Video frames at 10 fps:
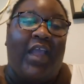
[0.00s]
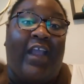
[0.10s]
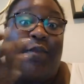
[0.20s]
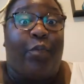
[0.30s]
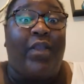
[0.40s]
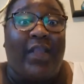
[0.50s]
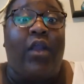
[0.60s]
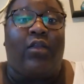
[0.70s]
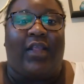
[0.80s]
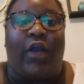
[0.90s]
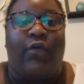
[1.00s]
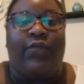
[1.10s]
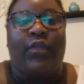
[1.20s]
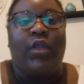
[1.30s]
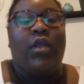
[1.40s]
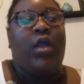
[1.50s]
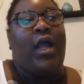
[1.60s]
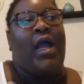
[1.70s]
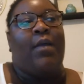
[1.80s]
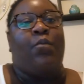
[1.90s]
expressing ourselves,
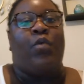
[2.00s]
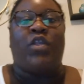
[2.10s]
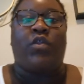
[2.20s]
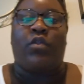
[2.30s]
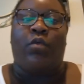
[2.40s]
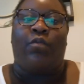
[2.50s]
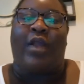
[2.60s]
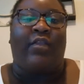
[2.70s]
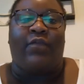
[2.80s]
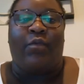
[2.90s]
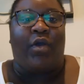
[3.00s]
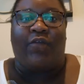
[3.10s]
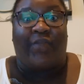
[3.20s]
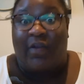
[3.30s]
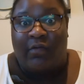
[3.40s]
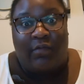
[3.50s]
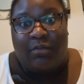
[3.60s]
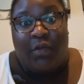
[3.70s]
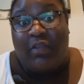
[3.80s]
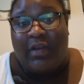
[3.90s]
which the rest of the world
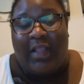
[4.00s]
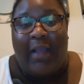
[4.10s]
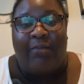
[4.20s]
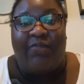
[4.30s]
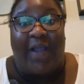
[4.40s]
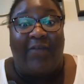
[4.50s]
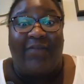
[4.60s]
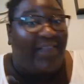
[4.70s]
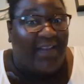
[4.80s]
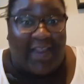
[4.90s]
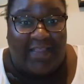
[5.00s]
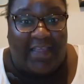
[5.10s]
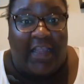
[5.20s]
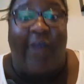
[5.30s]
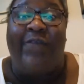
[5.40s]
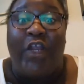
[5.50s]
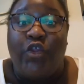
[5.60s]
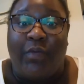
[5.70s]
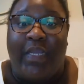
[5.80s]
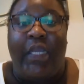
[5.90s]
most of the time find fascinating.
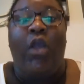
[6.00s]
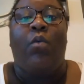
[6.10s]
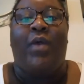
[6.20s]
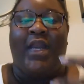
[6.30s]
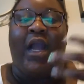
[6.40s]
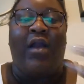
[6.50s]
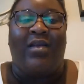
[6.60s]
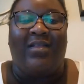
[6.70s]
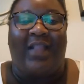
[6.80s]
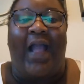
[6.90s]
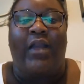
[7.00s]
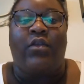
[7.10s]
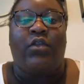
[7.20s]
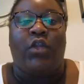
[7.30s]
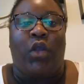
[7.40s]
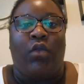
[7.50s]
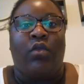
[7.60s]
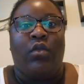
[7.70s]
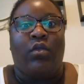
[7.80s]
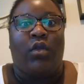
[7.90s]
Eventually, when they understand,
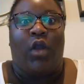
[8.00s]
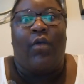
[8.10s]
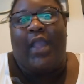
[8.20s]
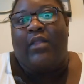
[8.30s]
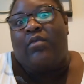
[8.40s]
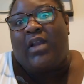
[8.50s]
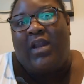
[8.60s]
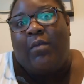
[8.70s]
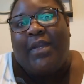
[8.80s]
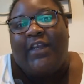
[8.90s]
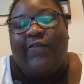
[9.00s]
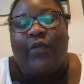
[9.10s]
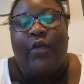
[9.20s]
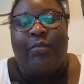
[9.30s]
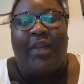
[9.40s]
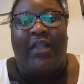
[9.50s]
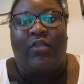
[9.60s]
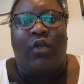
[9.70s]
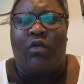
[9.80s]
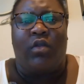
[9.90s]
okay, they were a little bit different, but
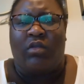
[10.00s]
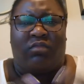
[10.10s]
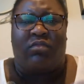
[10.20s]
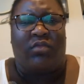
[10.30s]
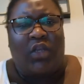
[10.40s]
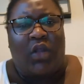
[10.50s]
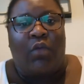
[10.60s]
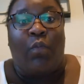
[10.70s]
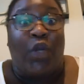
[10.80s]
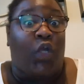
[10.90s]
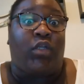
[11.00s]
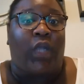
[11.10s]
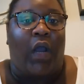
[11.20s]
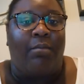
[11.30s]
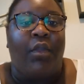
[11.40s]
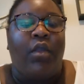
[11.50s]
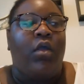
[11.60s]
it's not, we're not dumb.